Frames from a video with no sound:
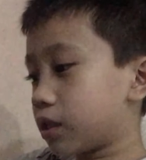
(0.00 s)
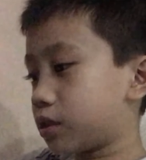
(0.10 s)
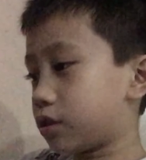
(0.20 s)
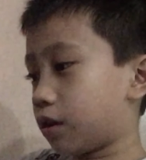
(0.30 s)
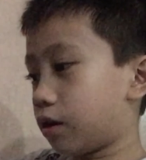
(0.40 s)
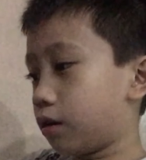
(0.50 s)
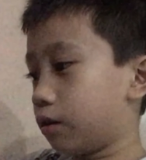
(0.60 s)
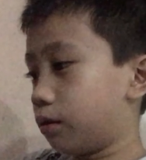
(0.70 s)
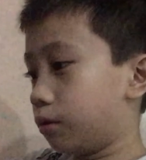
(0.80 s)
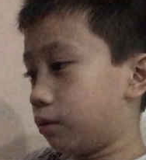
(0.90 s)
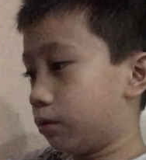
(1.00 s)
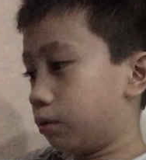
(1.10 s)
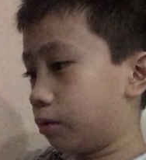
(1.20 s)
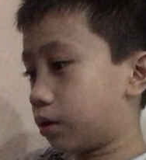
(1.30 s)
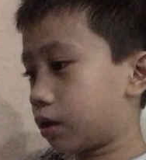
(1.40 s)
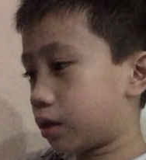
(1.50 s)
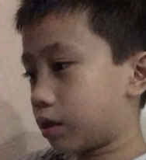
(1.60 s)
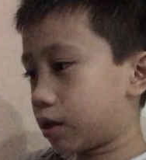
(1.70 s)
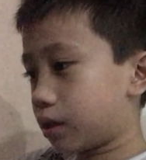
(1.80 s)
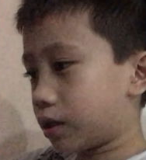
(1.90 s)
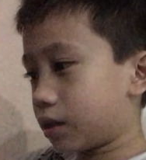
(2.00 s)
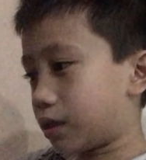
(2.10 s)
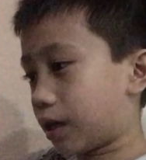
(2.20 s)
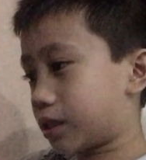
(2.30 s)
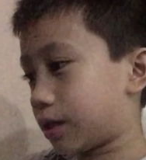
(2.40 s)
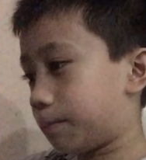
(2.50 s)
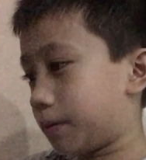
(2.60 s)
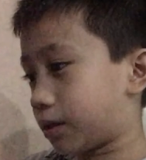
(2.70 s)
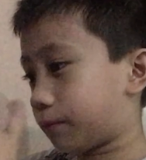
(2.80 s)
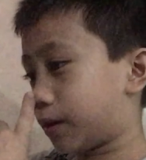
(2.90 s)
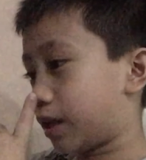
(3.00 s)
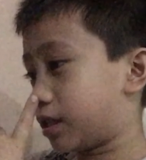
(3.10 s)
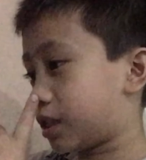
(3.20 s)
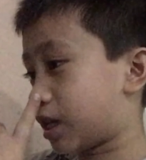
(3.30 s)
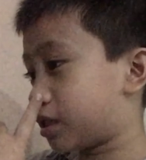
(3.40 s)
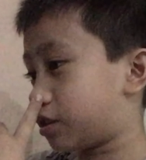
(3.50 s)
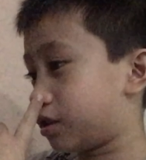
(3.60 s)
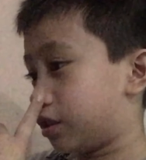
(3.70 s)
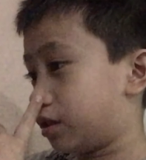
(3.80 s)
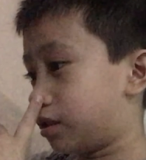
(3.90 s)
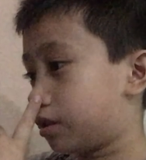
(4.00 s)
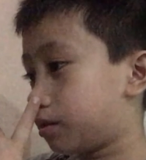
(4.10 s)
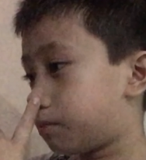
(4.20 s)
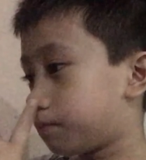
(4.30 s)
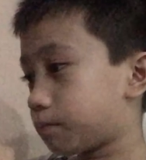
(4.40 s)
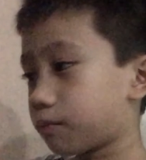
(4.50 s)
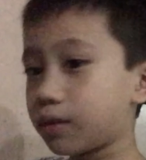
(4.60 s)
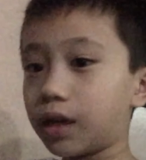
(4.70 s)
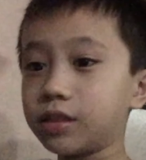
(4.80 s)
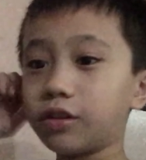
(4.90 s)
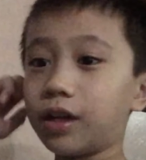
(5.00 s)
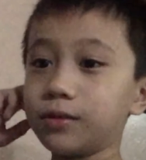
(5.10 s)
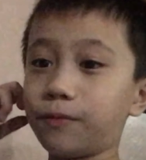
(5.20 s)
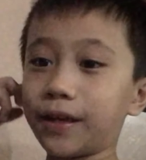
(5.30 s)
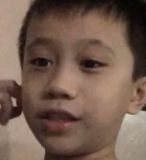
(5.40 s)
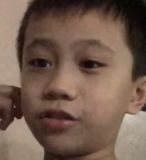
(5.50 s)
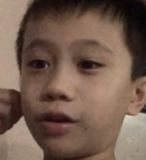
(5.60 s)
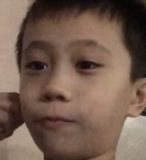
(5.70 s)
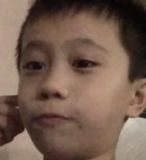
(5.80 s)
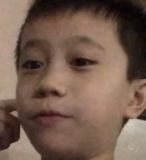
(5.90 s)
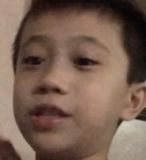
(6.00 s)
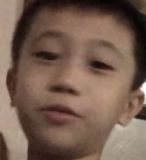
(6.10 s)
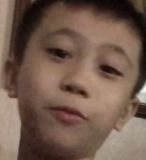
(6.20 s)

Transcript: So that's a bit of an attention. So I'll find the script. Please